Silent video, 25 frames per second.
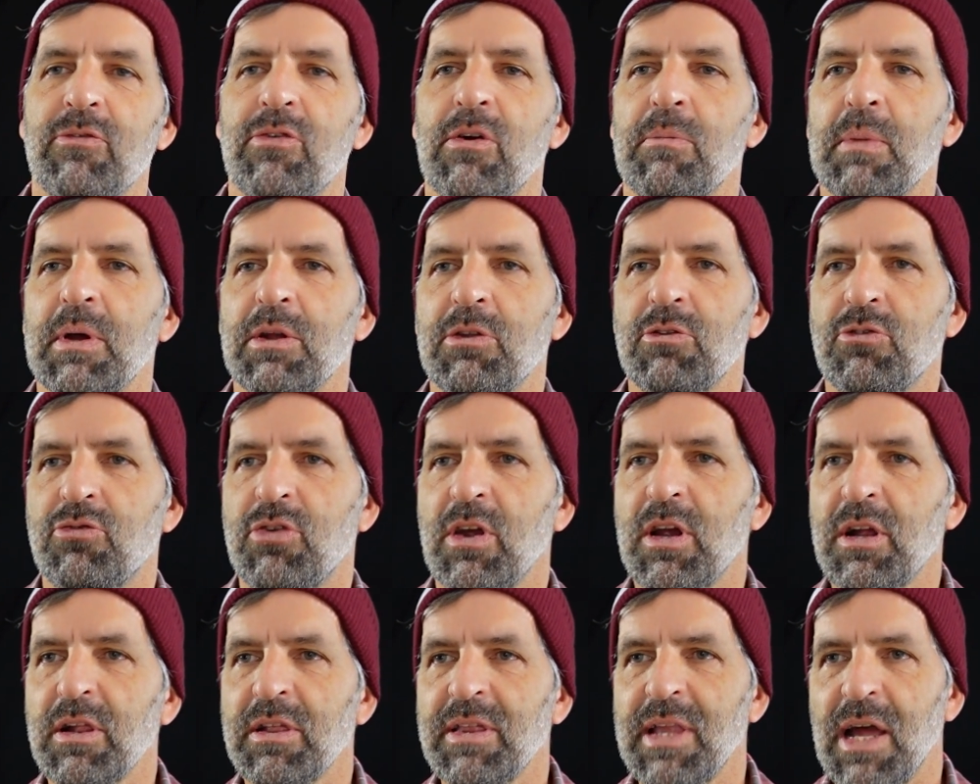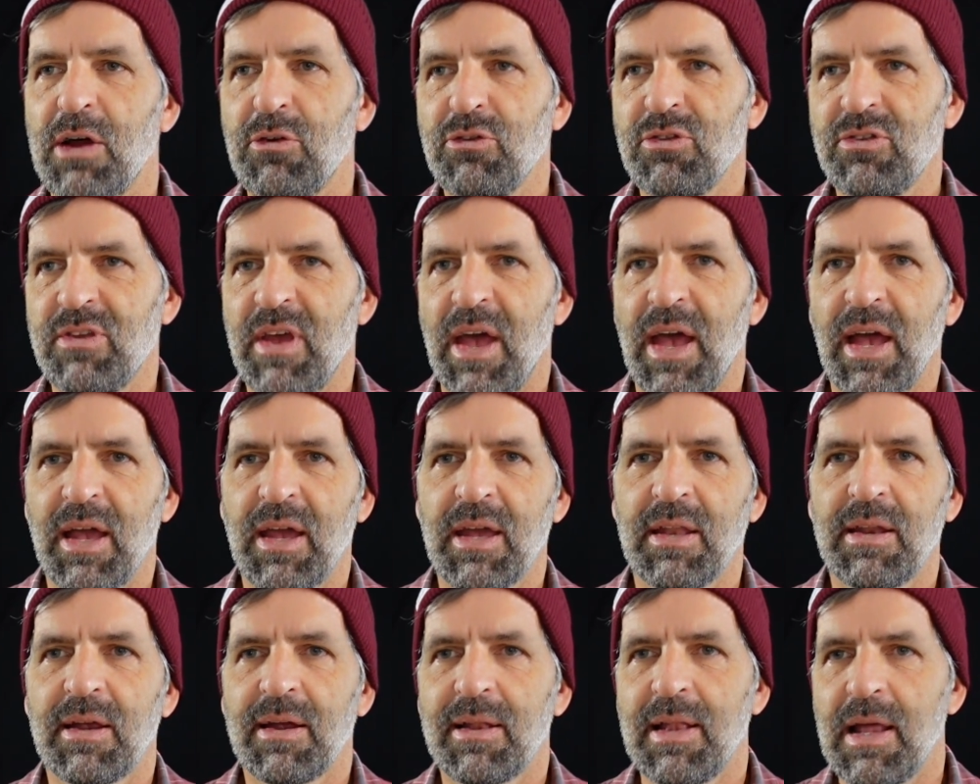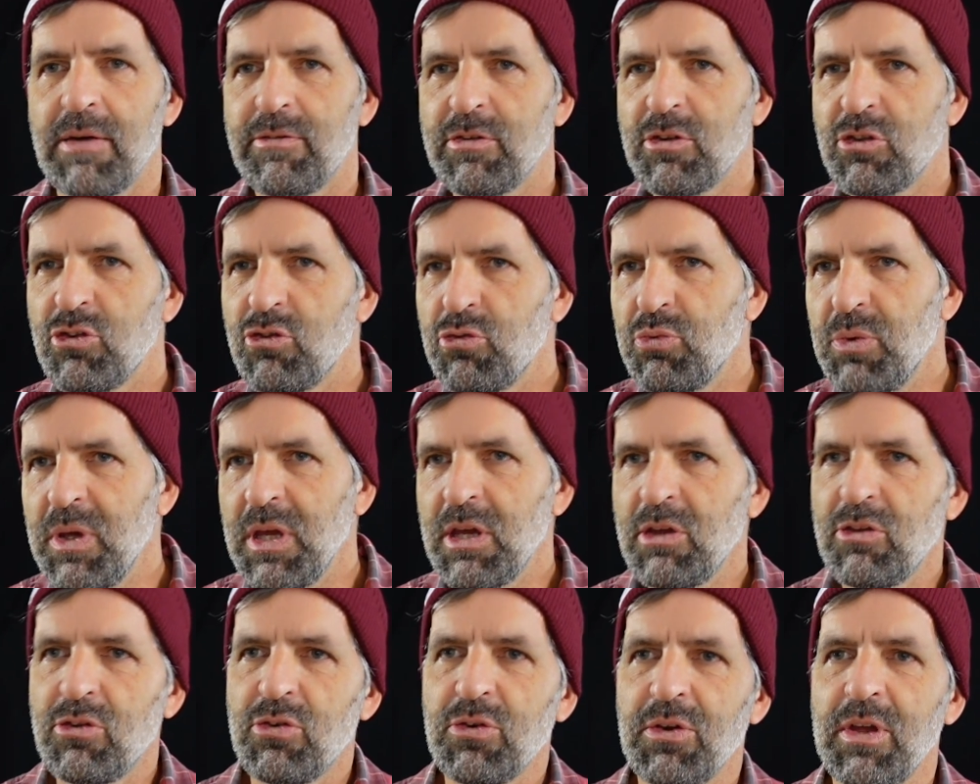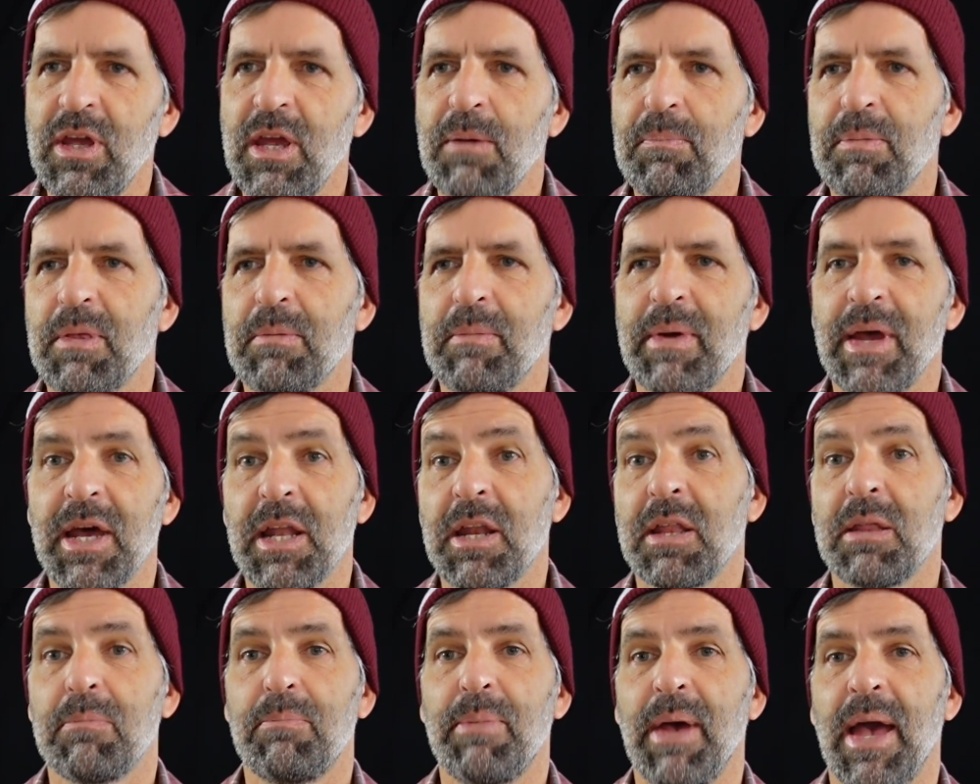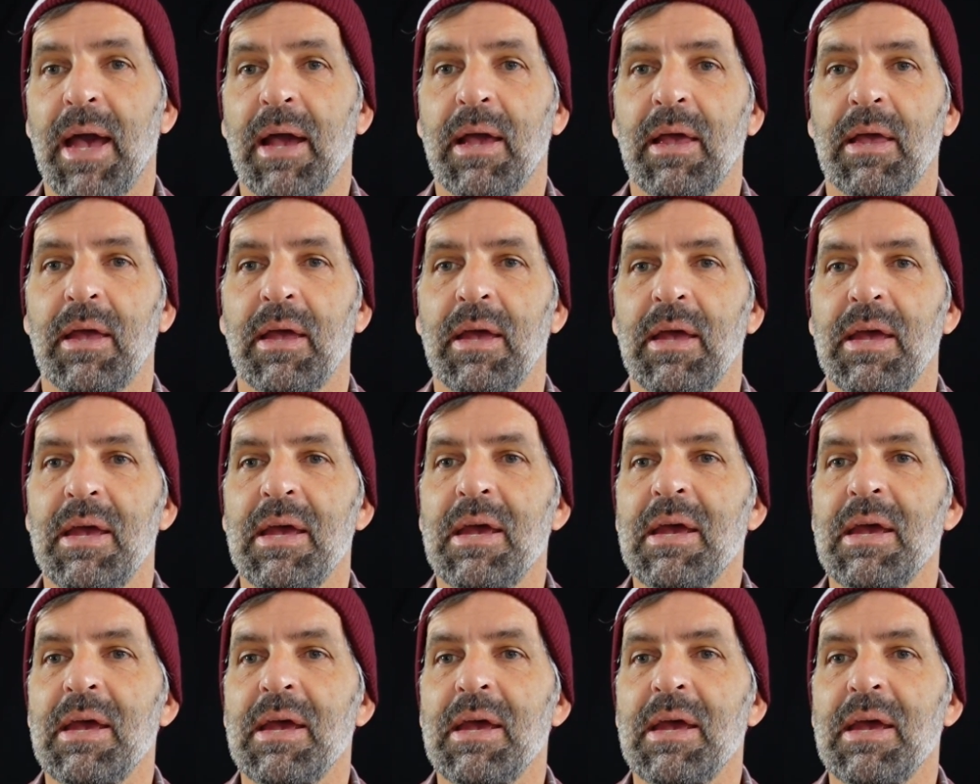from a trickle-down tech and clever tweak to keep them ahead of the pack.